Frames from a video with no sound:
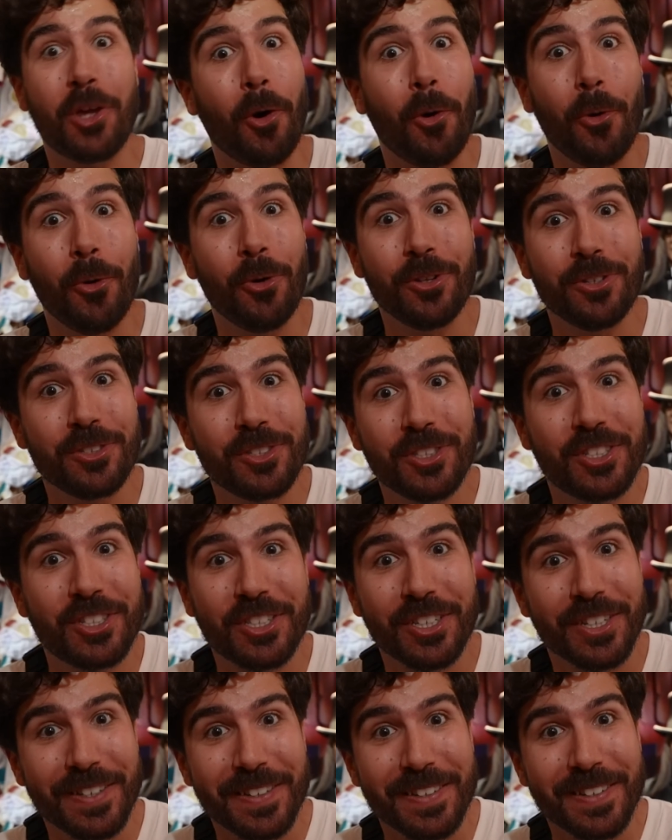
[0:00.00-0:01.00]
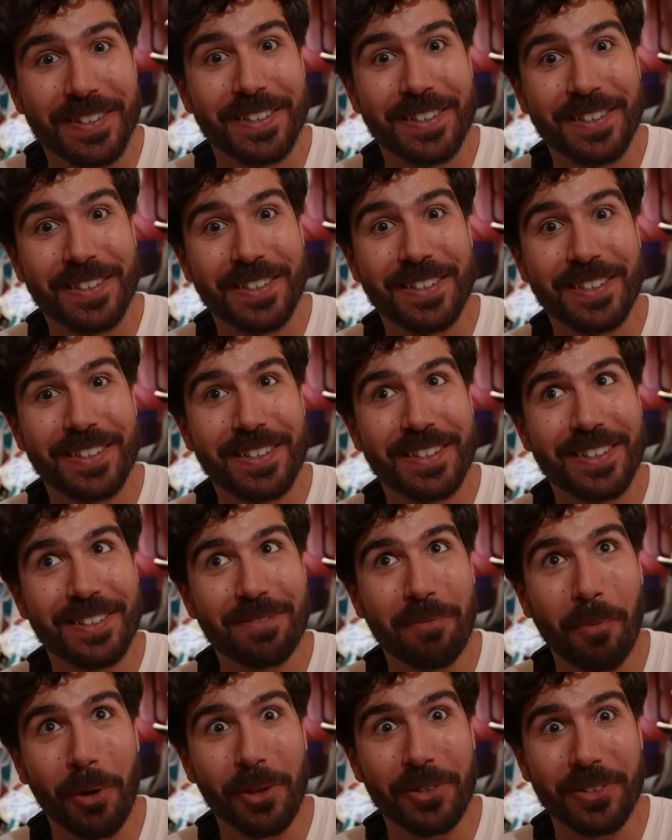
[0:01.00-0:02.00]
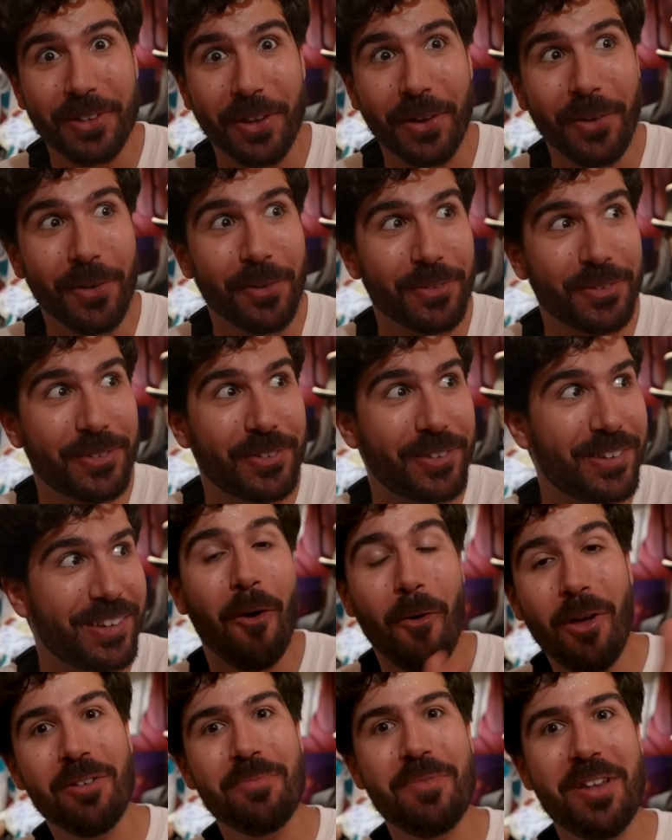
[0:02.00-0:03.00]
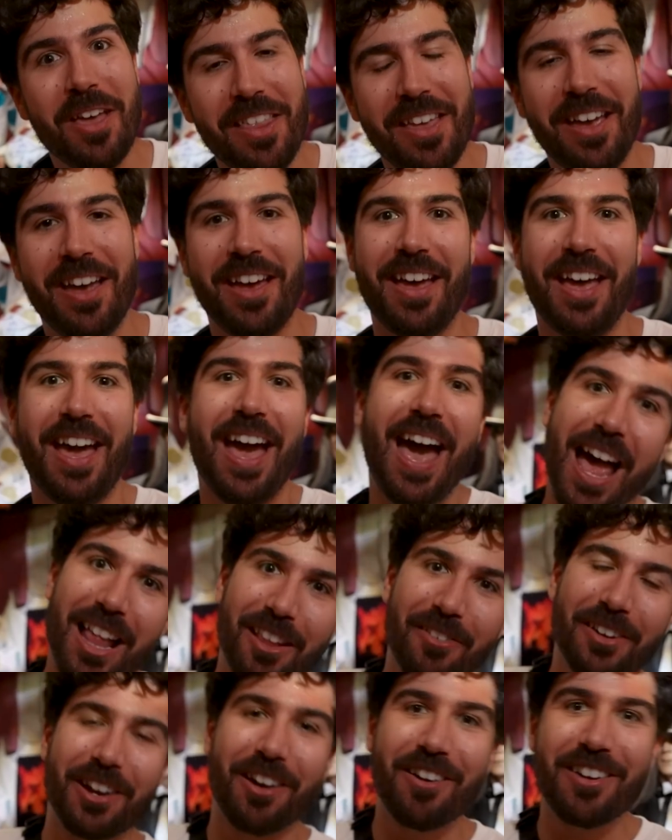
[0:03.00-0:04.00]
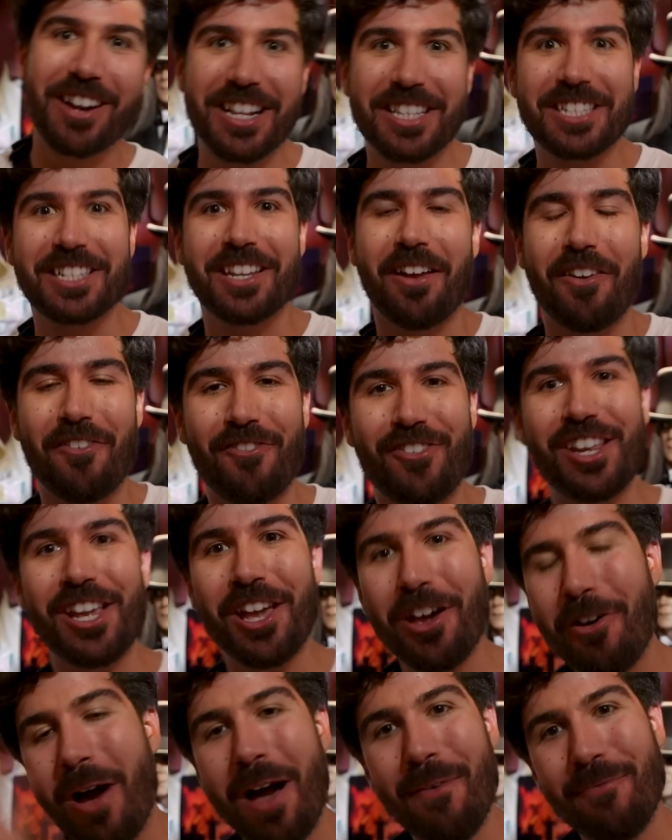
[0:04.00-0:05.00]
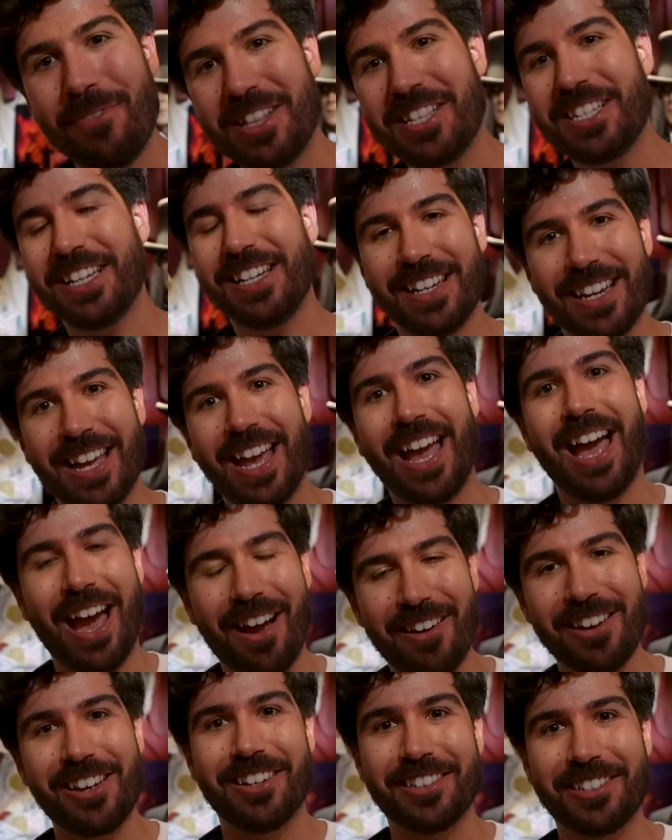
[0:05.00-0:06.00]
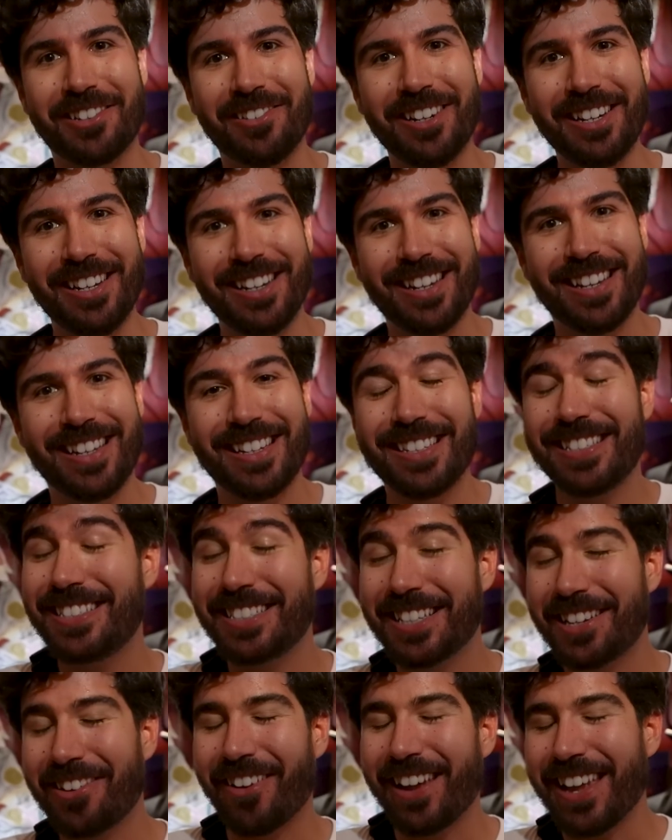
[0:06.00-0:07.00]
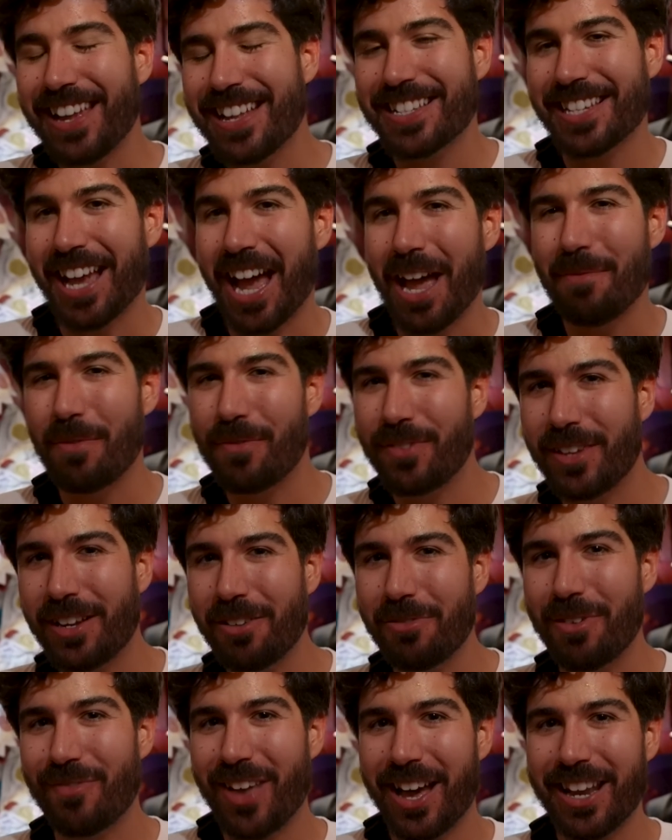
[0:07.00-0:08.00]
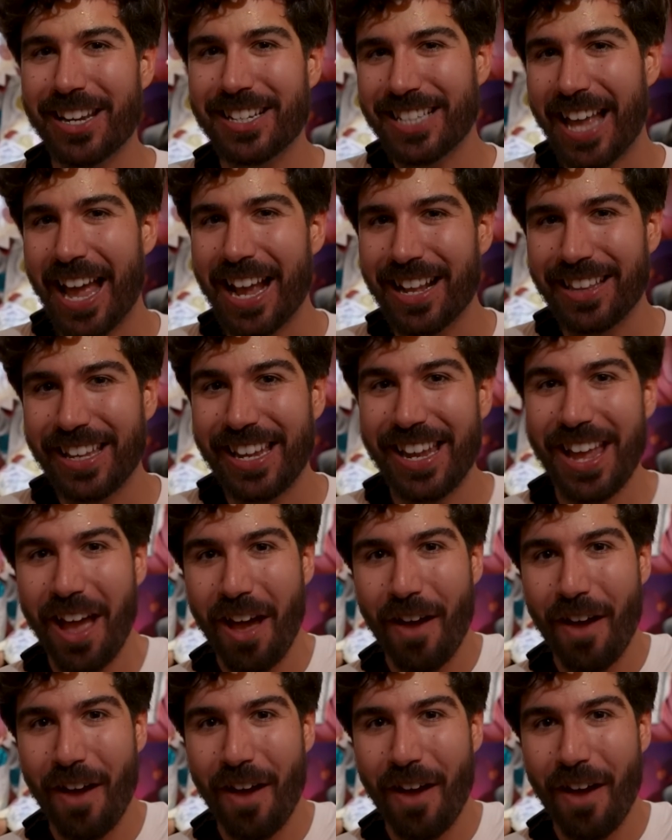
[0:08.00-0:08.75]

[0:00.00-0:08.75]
ghouls. Boils and ghouls. Welcome to the Halloween Horror Nights video. I'm Vincent. How y'all doing? This is a great time of year. We've got exactly